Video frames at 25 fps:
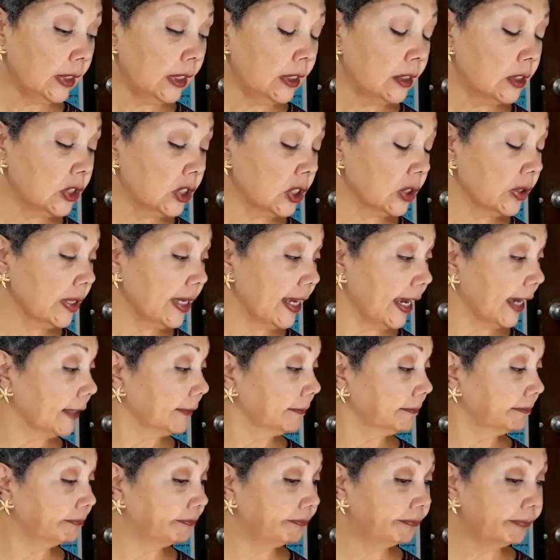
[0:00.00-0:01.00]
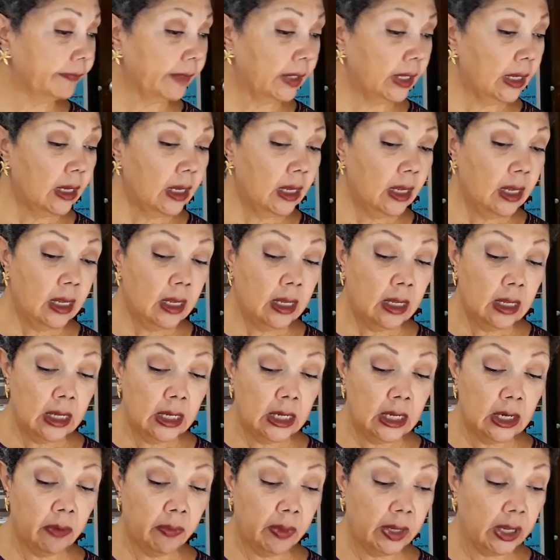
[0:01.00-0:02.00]
So yeah,
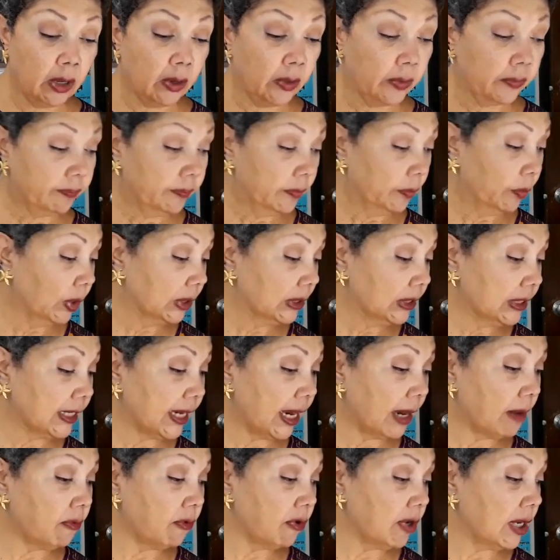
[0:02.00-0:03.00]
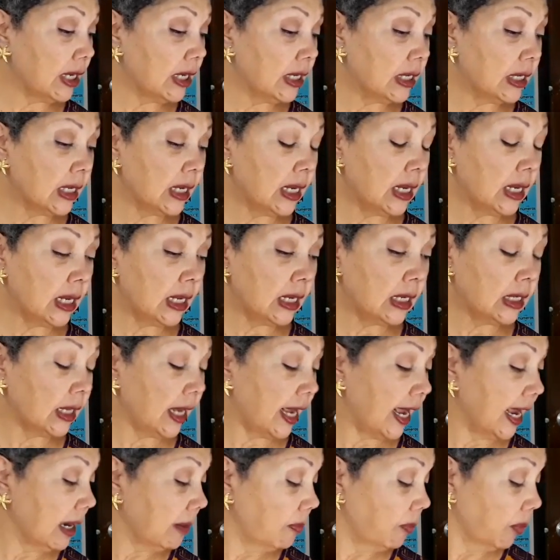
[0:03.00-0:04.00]
here we go. What did I read in
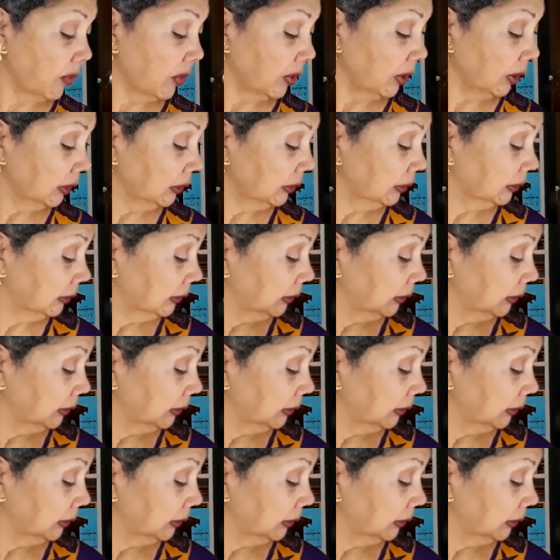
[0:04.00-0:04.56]
April?